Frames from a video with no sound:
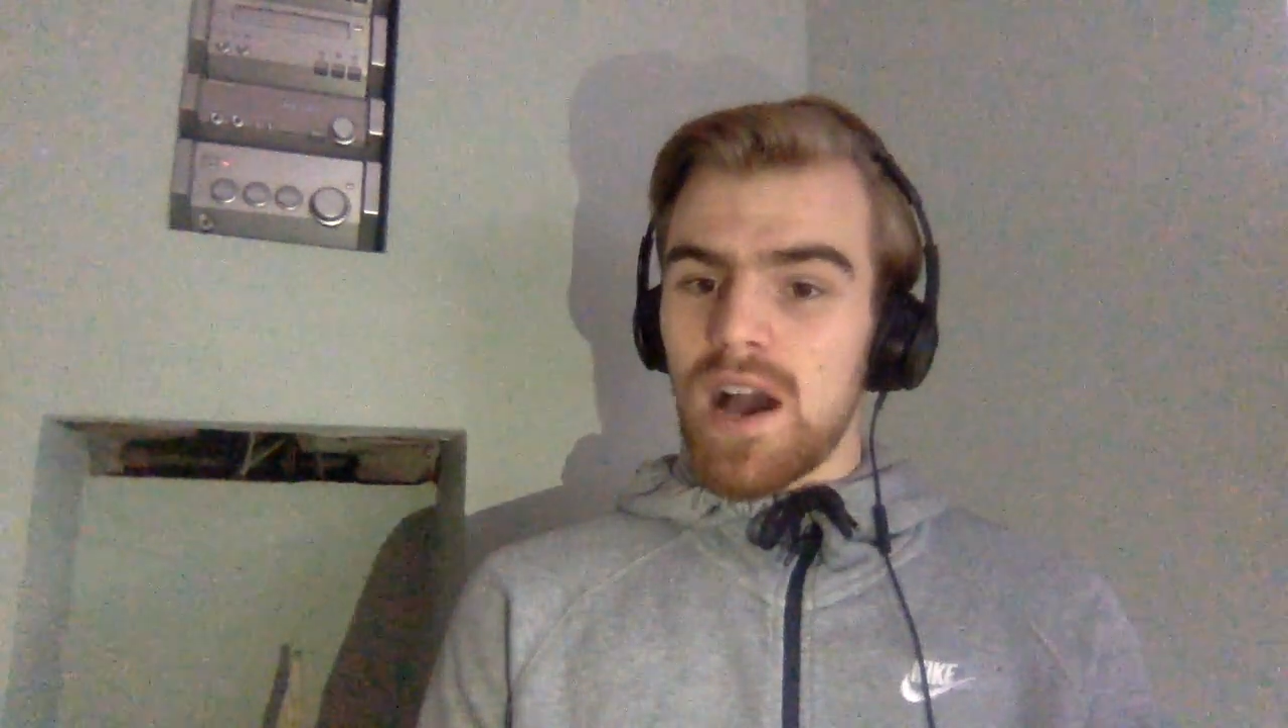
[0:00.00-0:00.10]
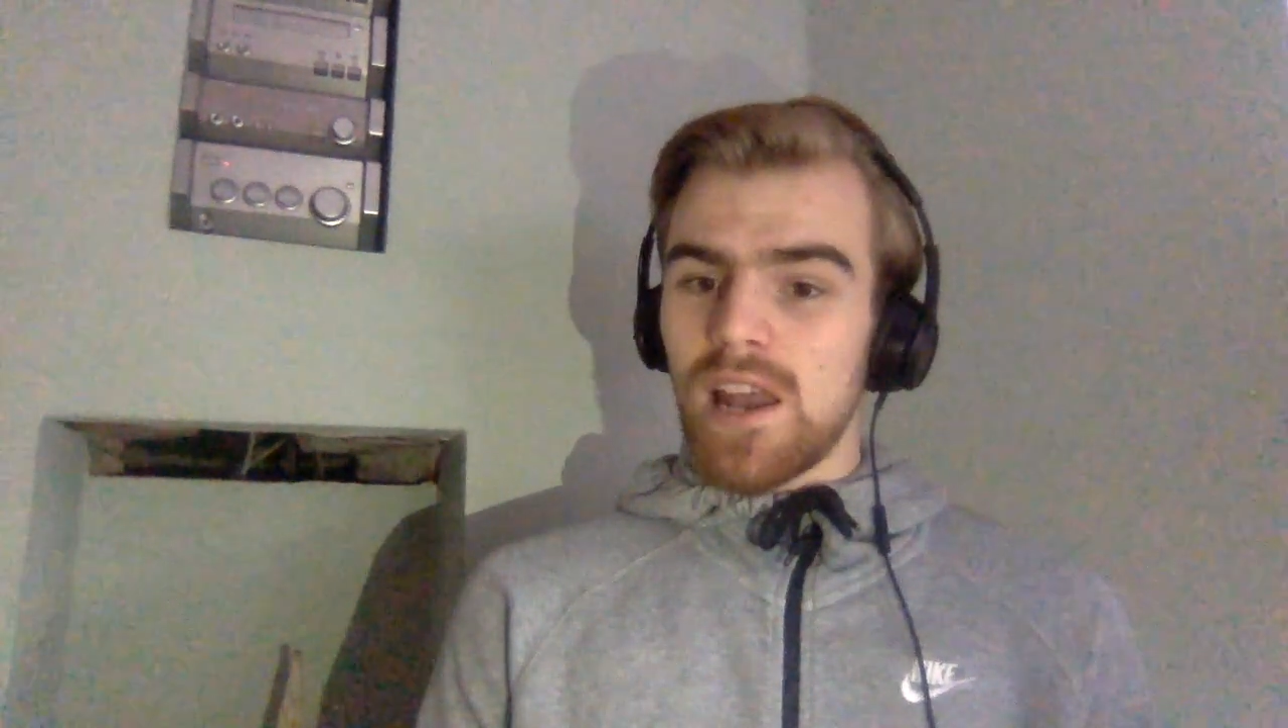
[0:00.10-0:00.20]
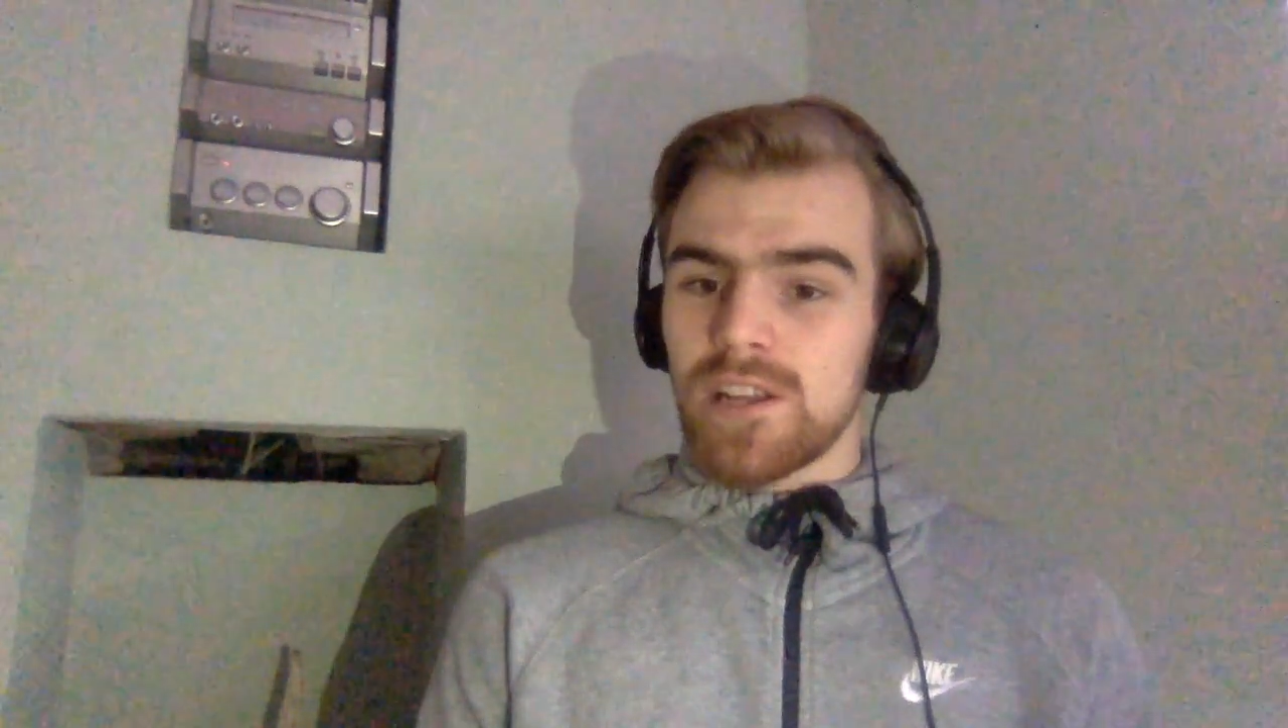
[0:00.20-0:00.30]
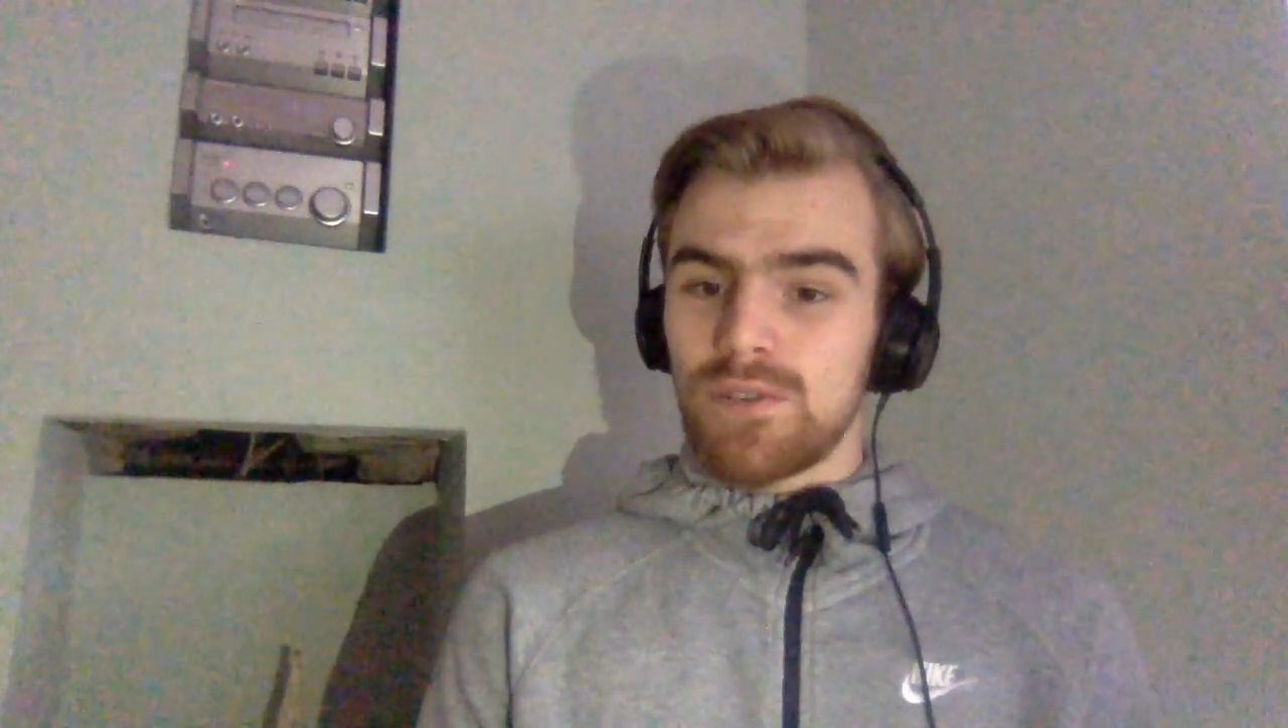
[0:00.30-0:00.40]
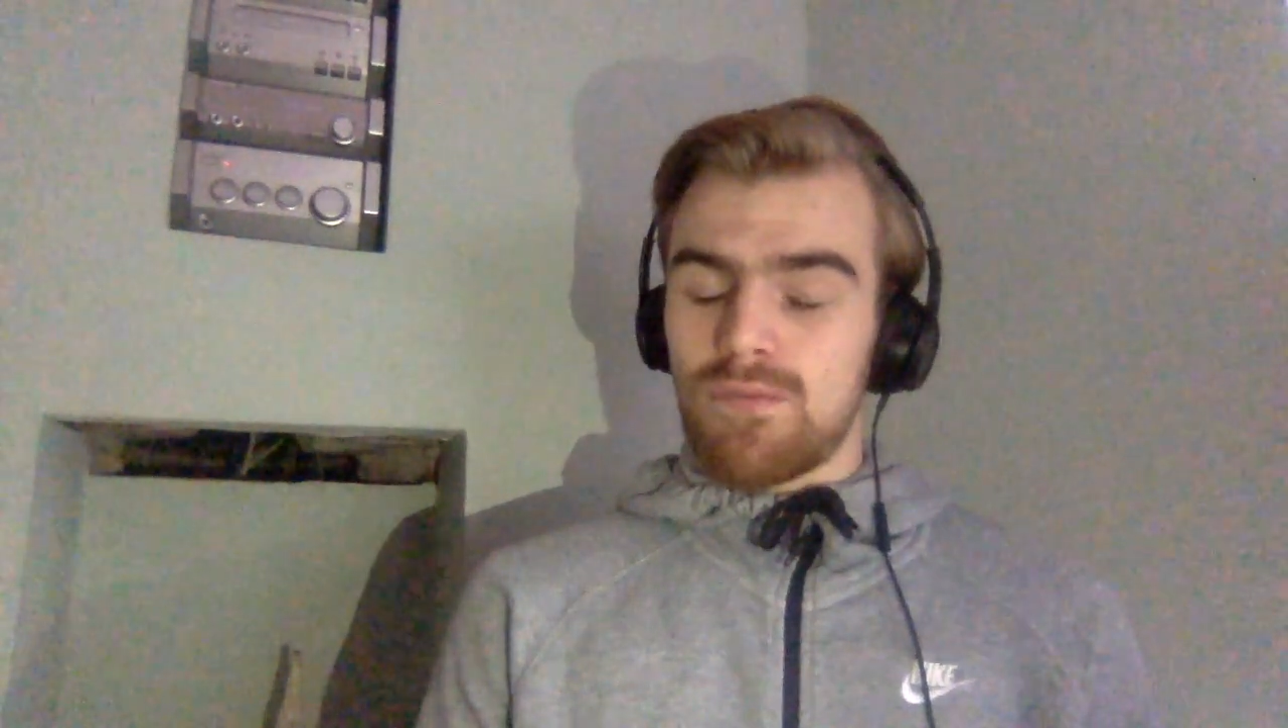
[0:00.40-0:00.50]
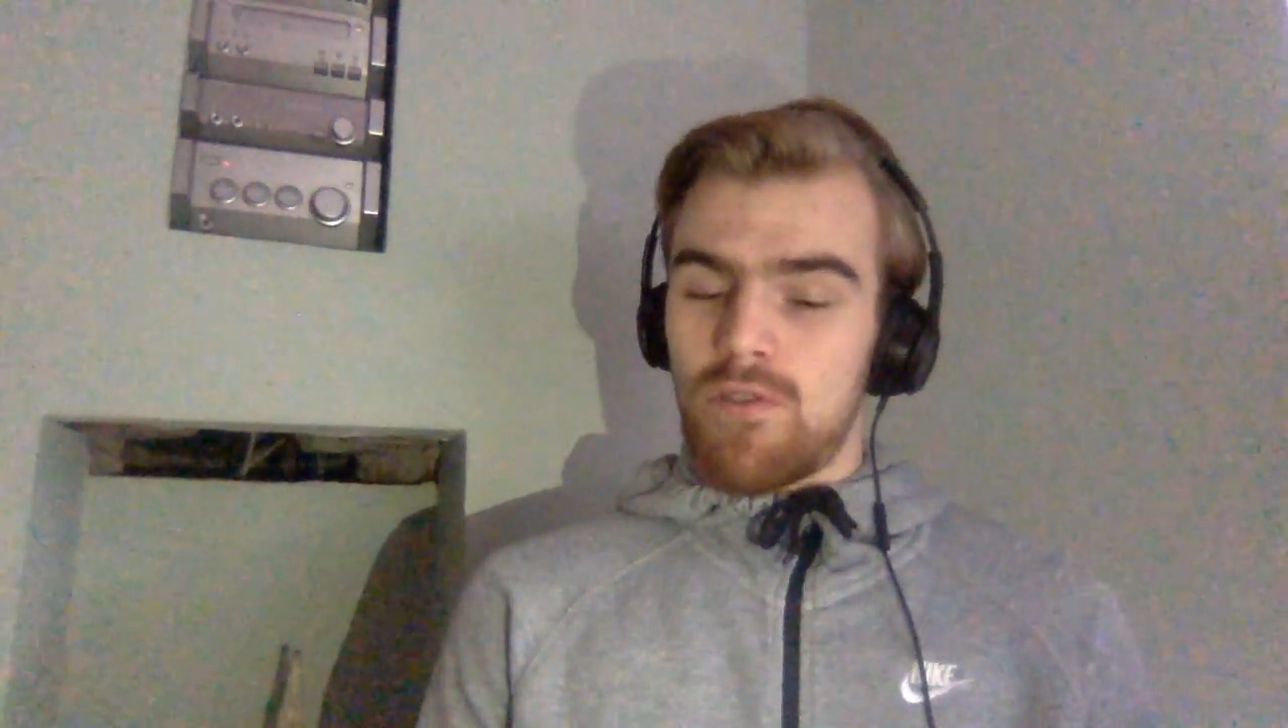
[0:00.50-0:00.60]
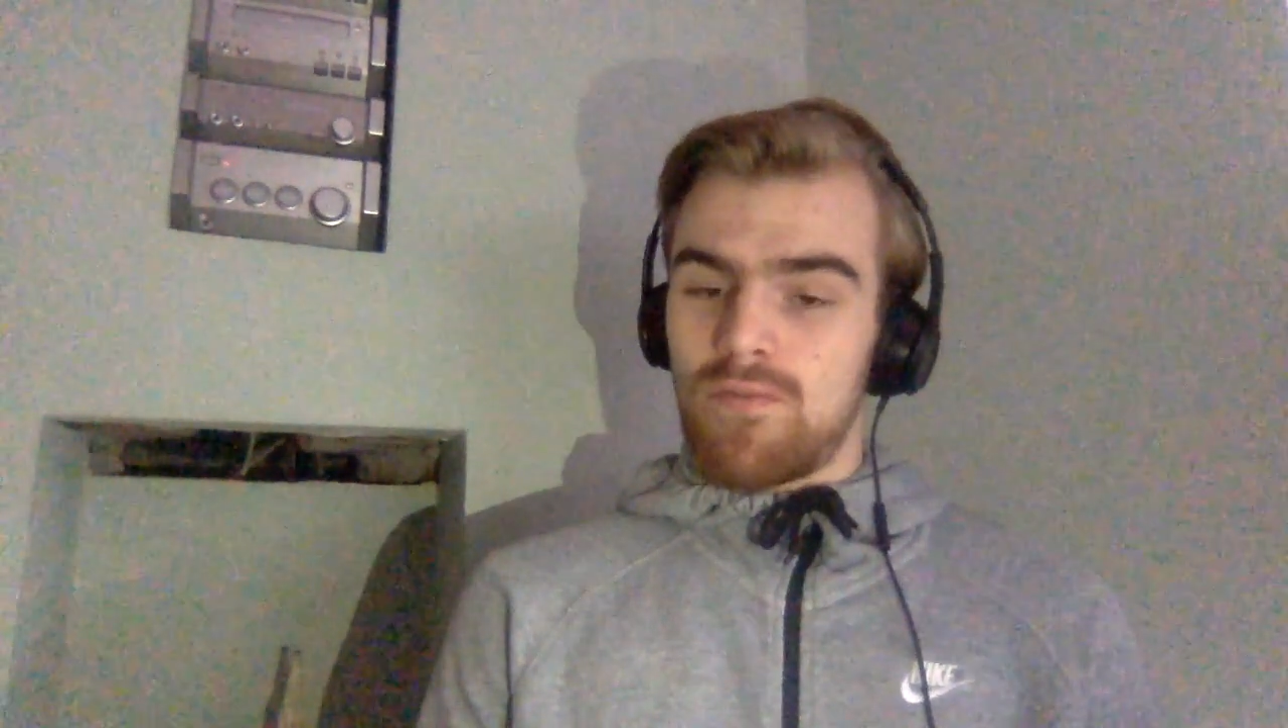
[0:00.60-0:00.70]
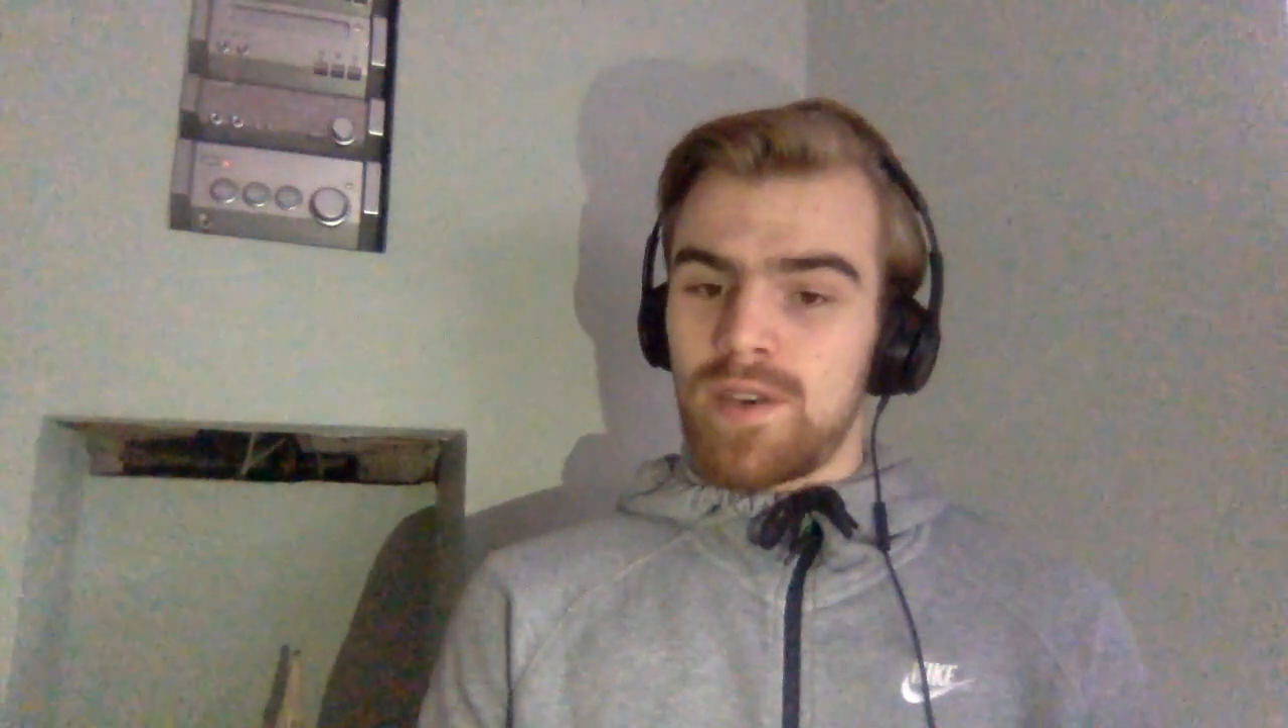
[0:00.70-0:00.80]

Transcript: Alex Iwobi